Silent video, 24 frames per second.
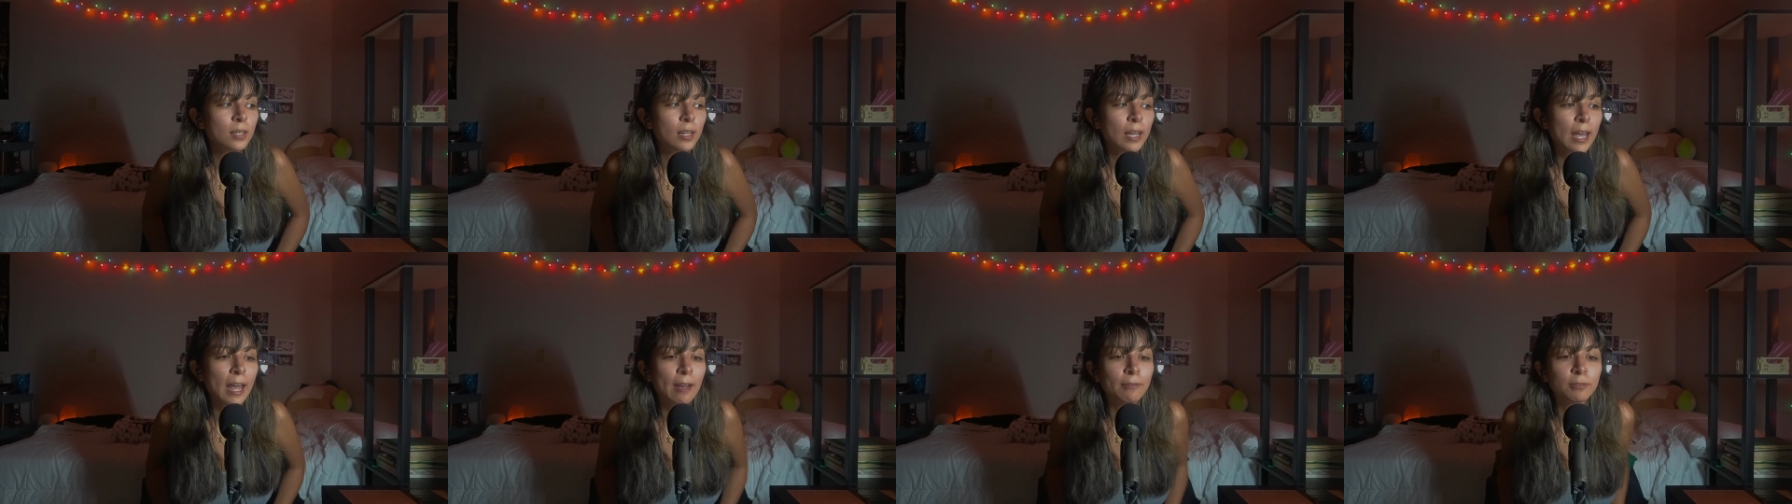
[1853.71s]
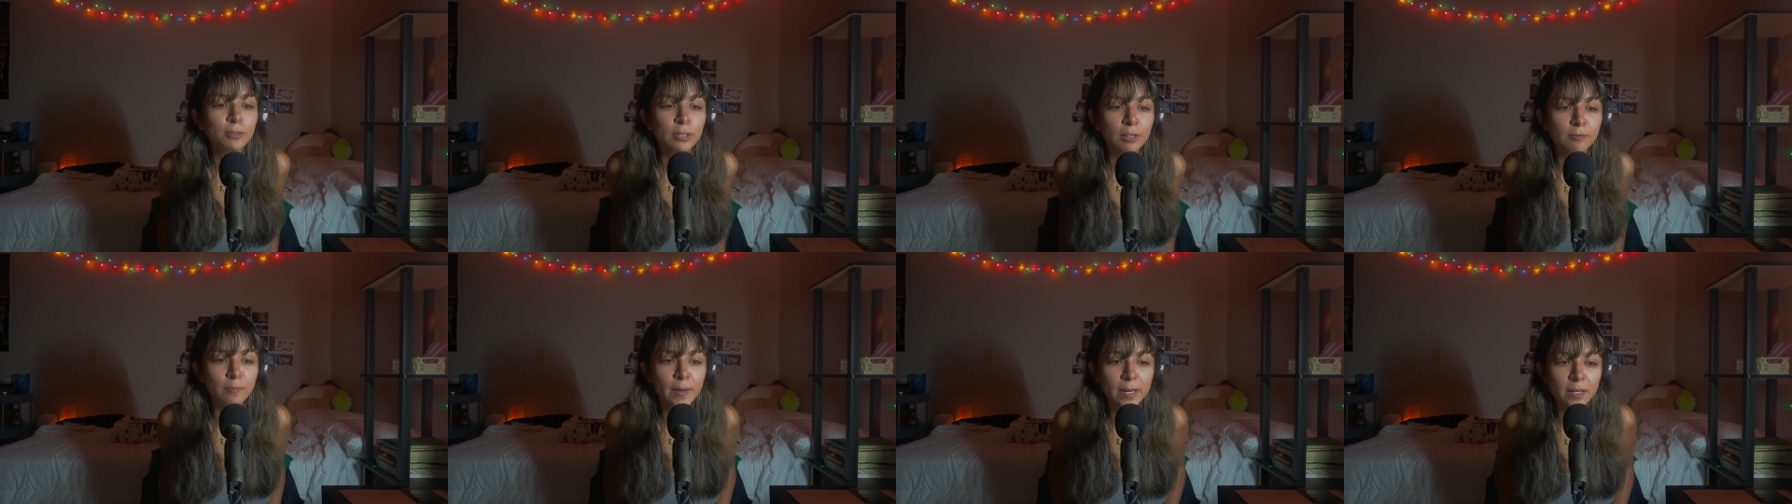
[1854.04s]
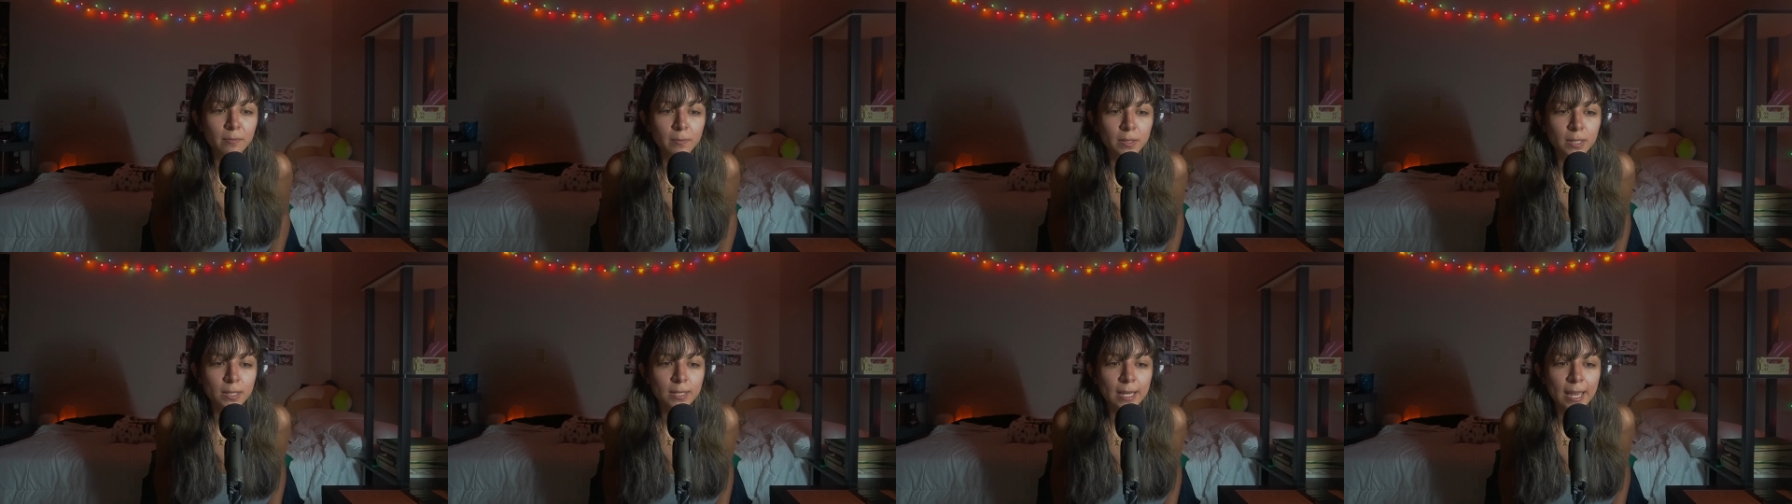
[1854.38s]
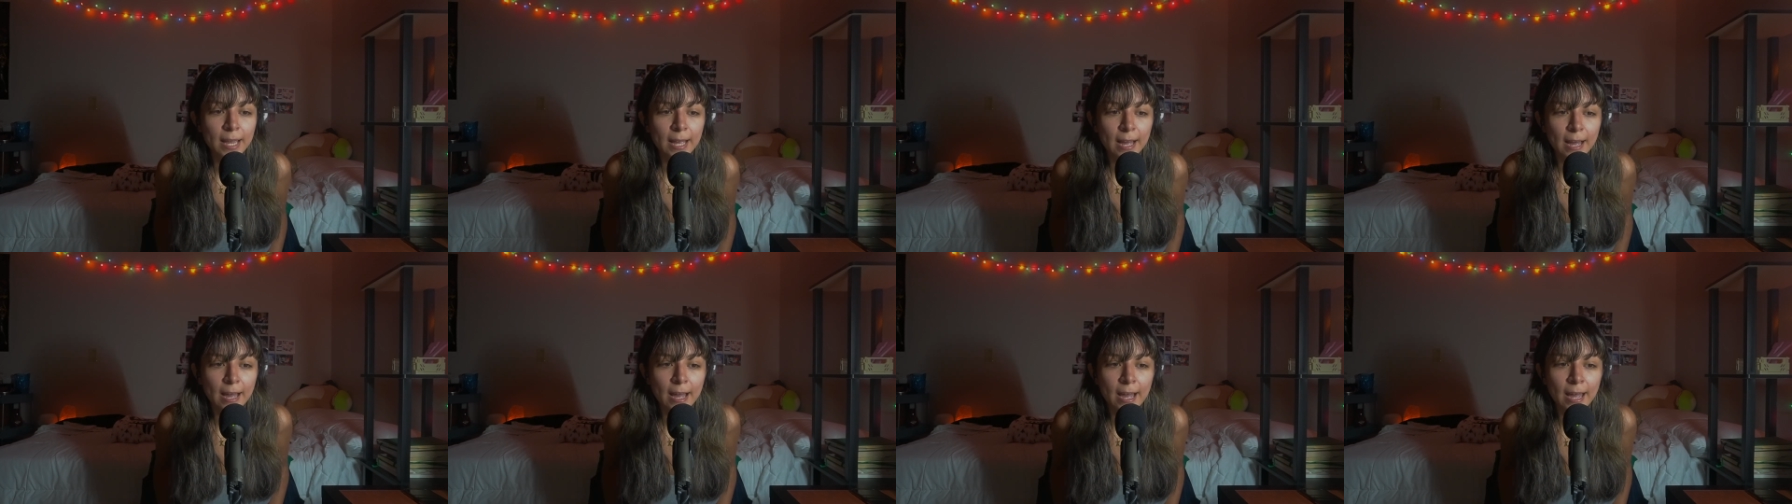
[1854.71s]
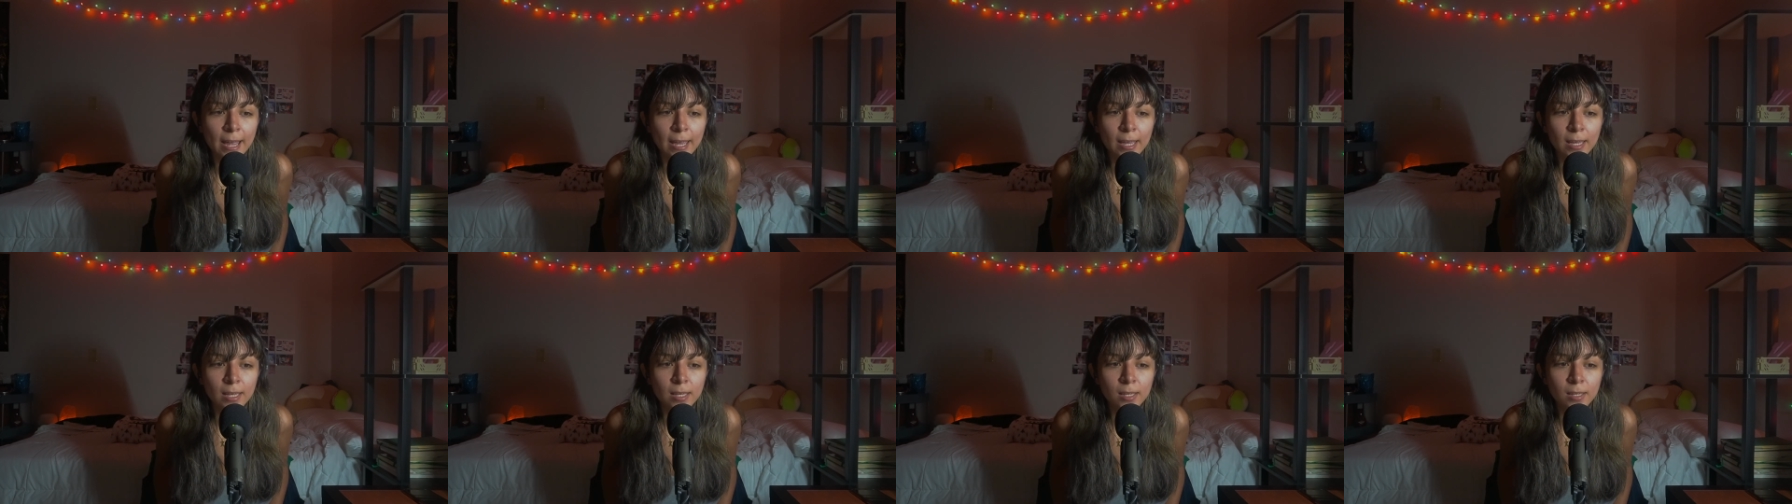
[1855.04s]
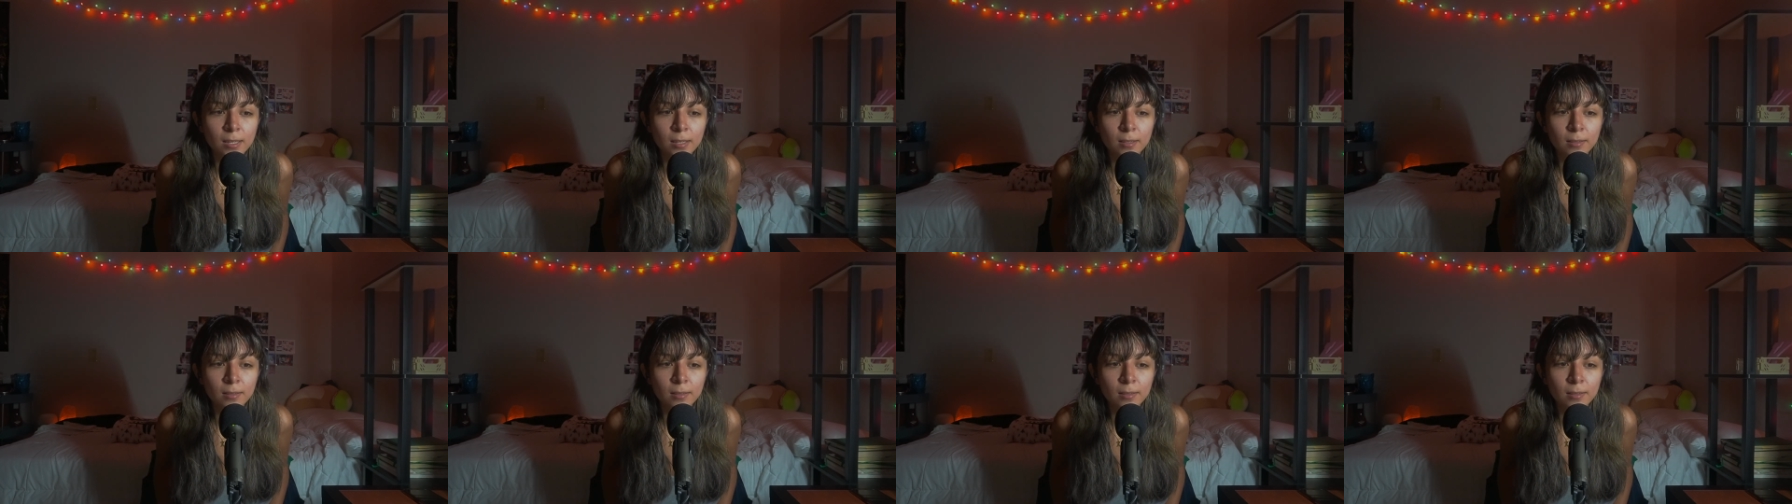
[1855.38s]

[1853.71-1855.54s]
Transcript: after I've made a mistake, I